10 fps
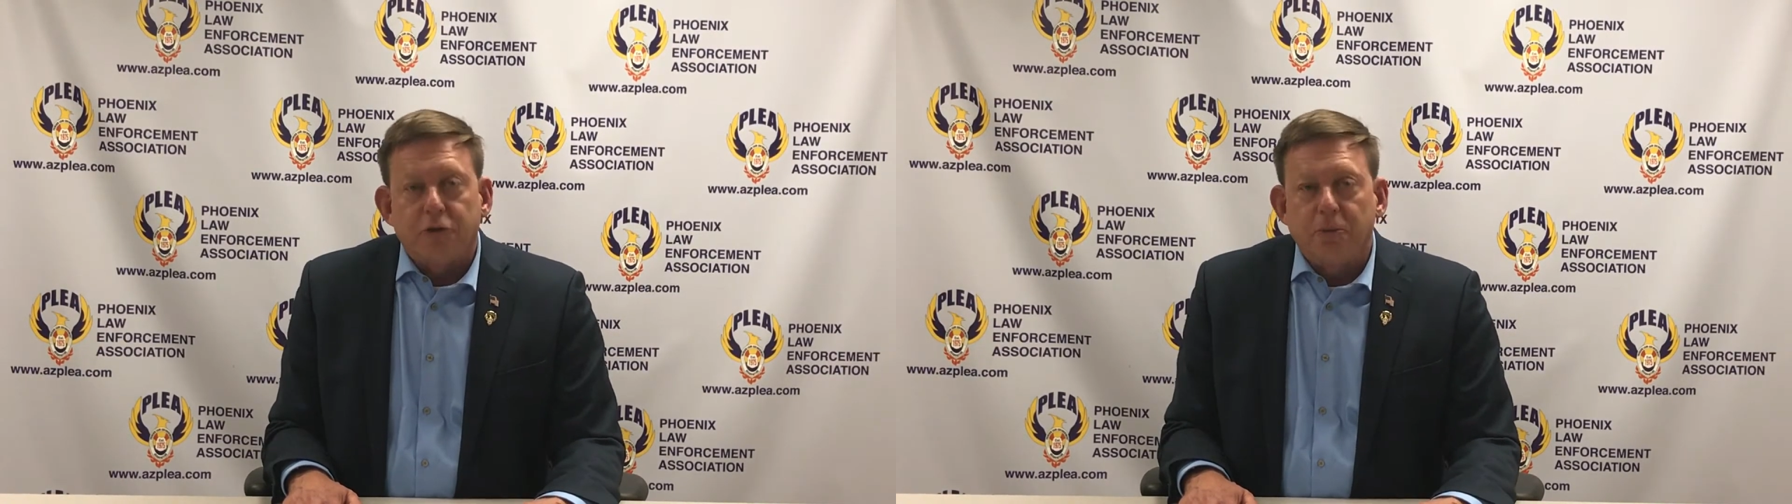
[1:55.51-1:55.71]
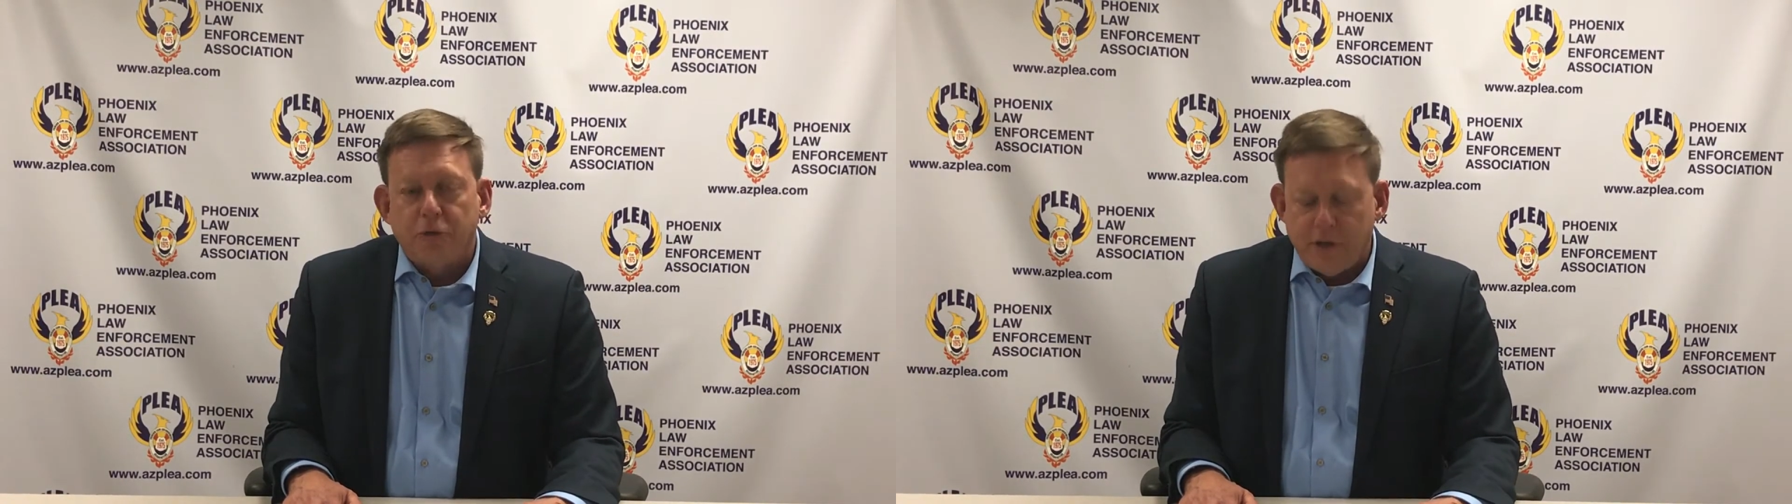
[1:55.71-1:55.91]

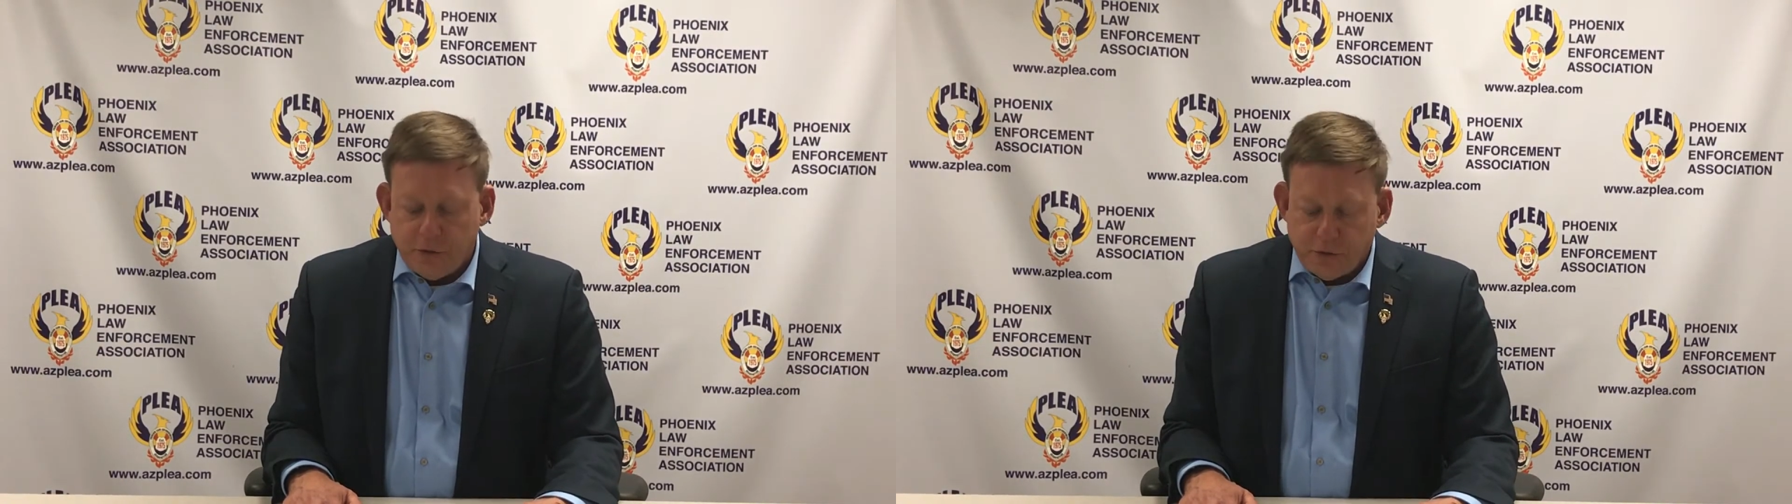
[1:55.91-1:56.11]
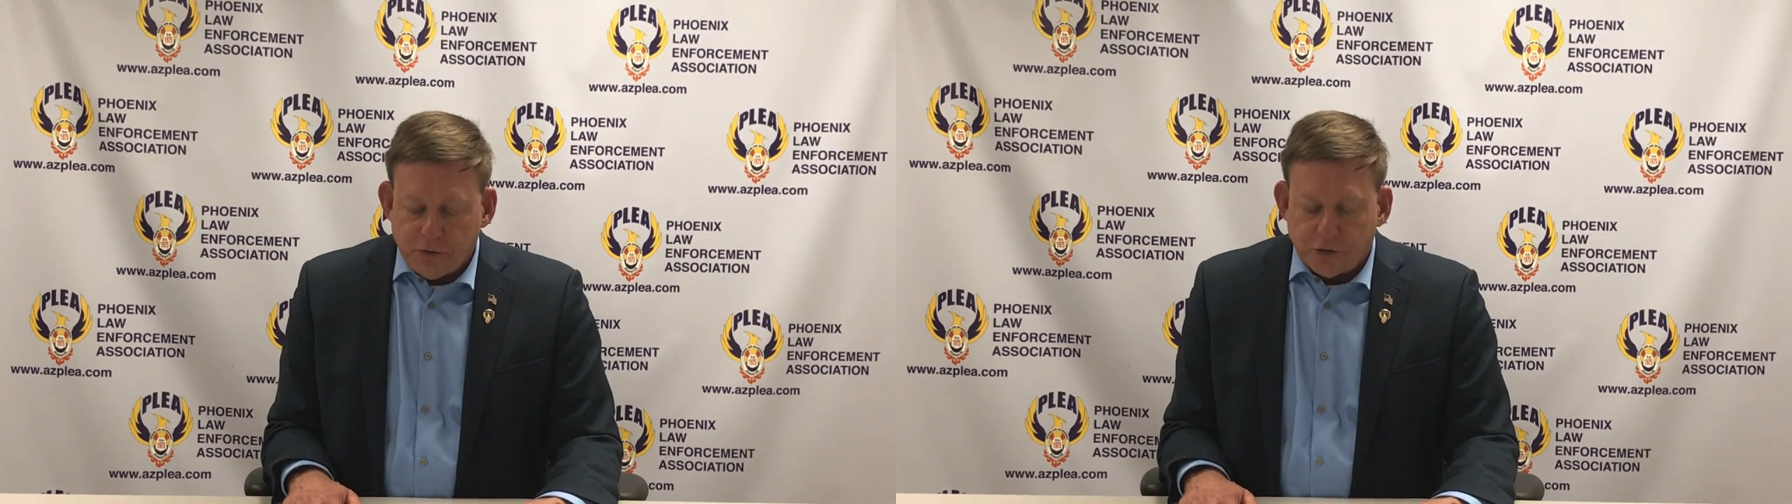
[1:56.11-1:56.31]
from
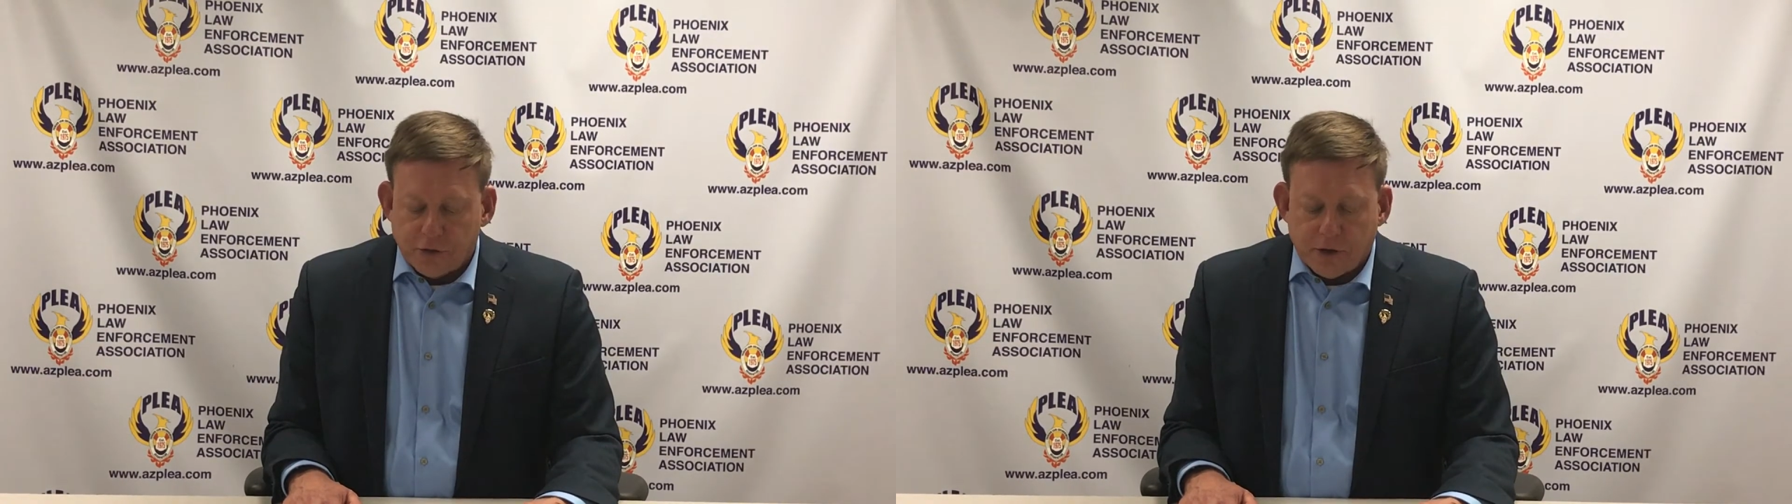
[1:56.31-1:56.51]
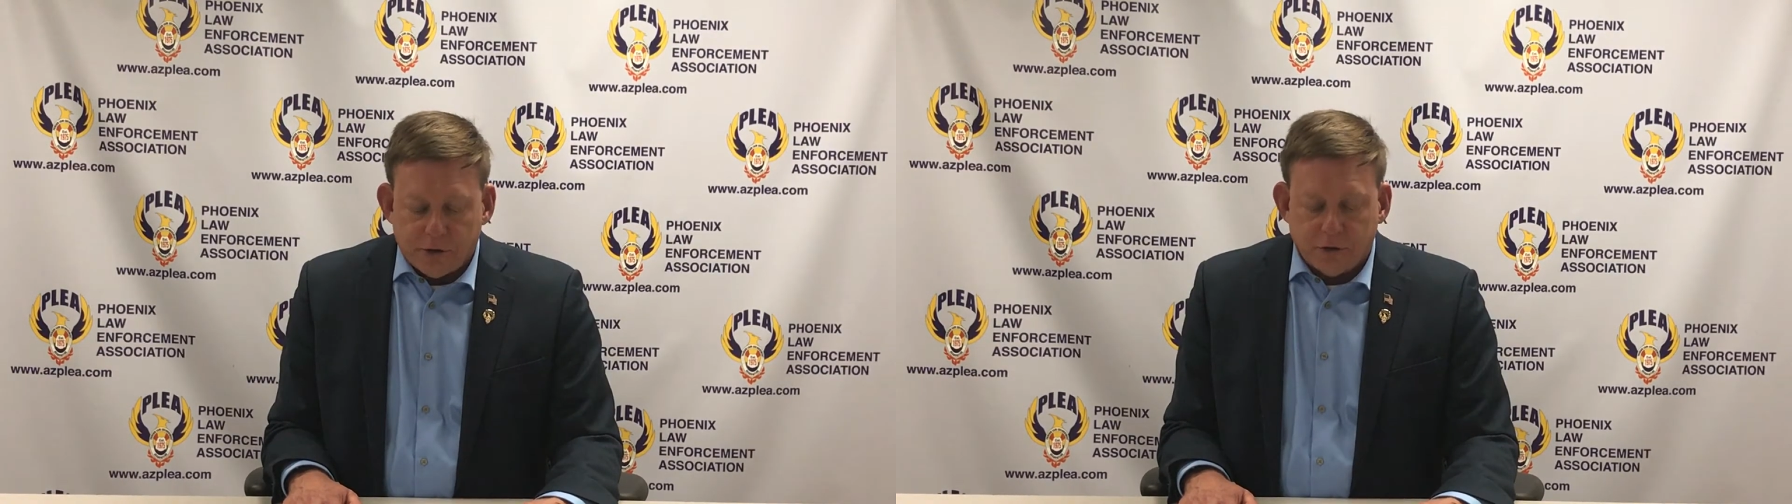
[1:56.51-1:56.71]
chiefs to
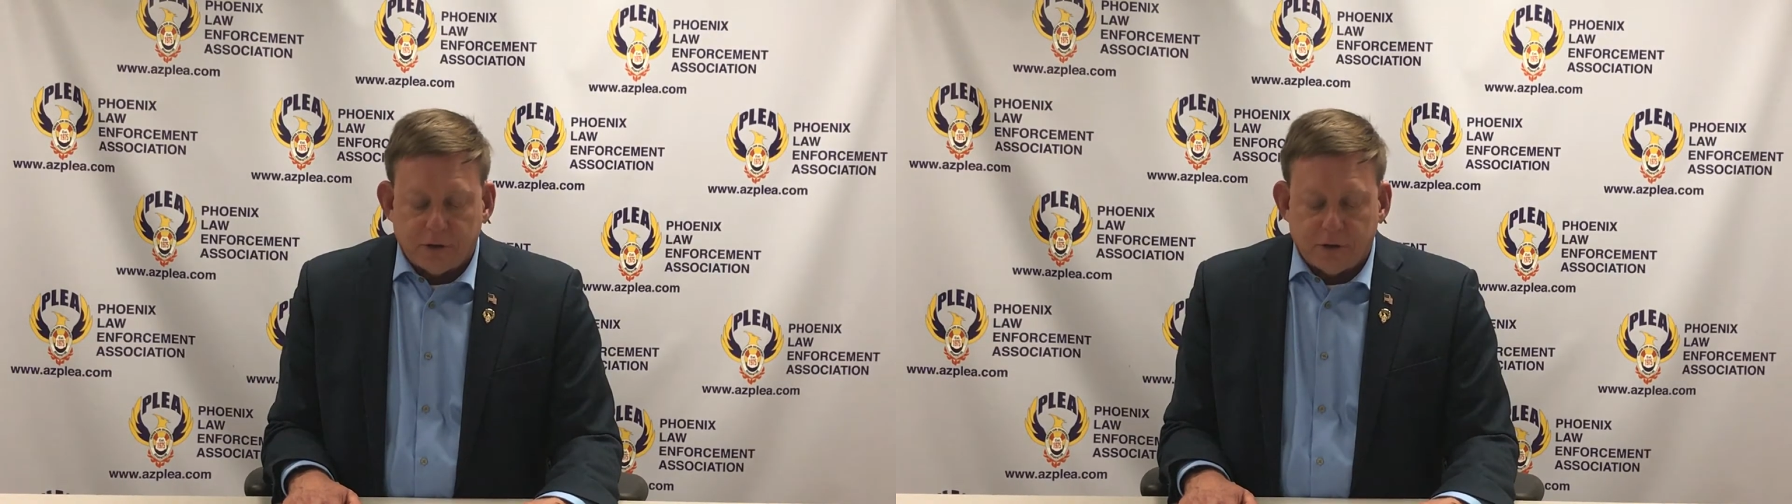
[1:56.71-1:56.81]
sergeants,